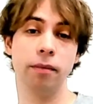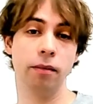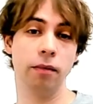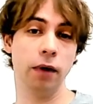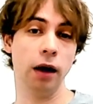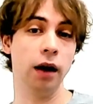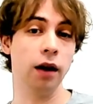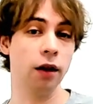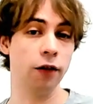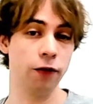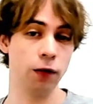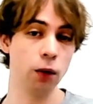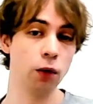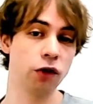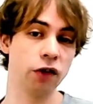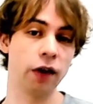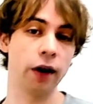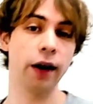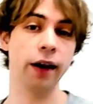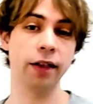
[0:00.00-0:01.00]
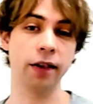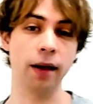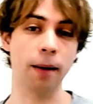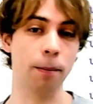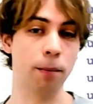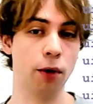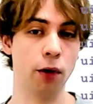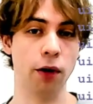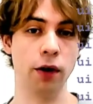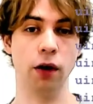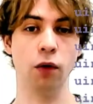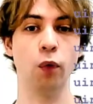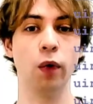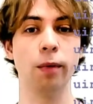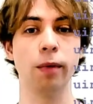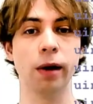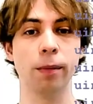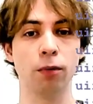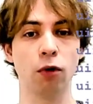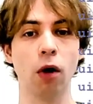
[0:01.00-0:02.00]
in the future at some point we
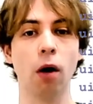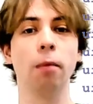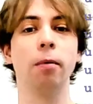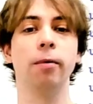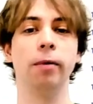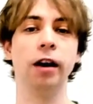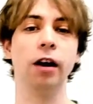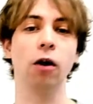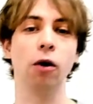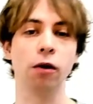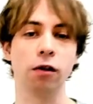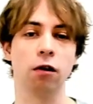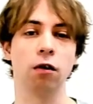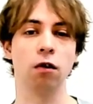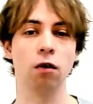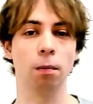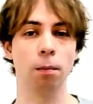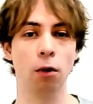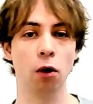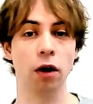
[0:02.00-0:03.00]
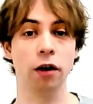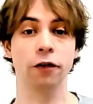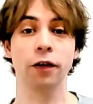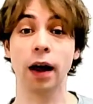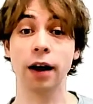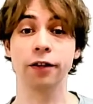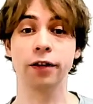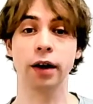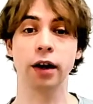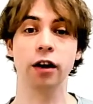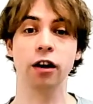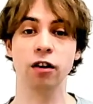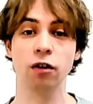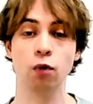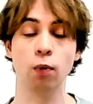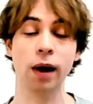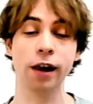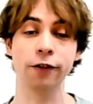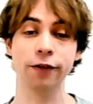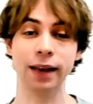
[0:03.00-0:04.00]
will probably also support
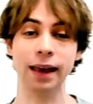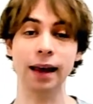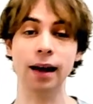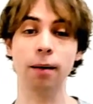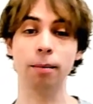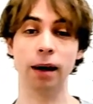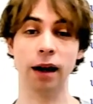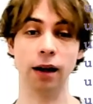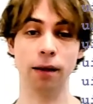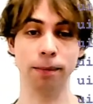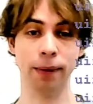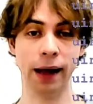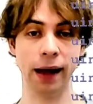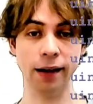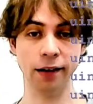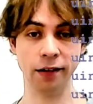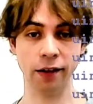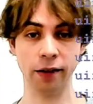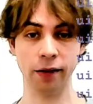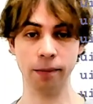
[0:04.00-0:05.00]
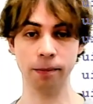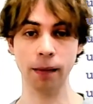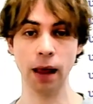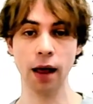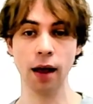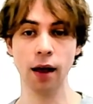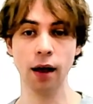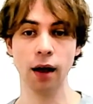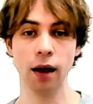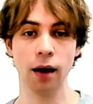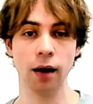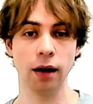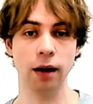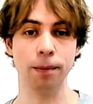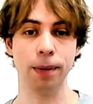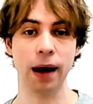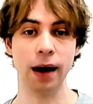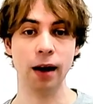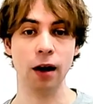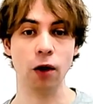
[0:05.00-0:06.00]
512 gigabyte pages,
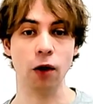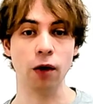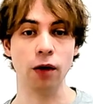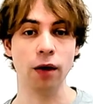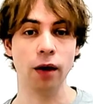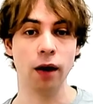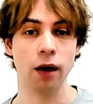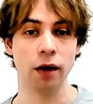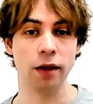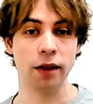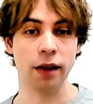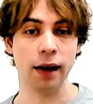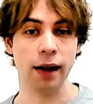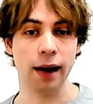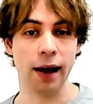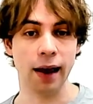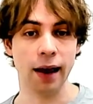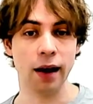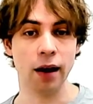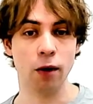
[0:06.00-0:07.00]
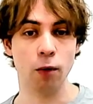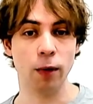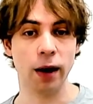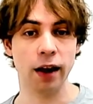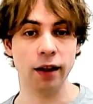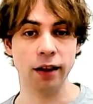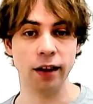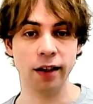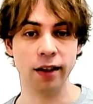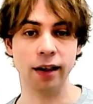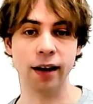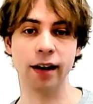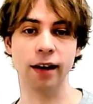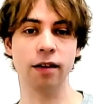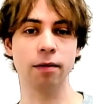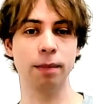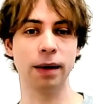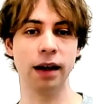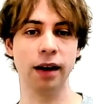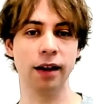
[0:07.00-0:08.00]
depending on the layer where this size
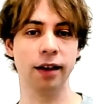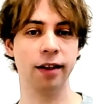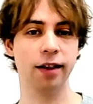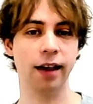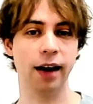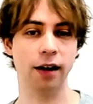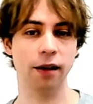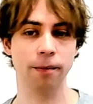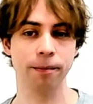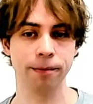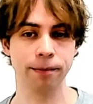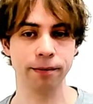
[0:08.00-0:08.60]
bit is set.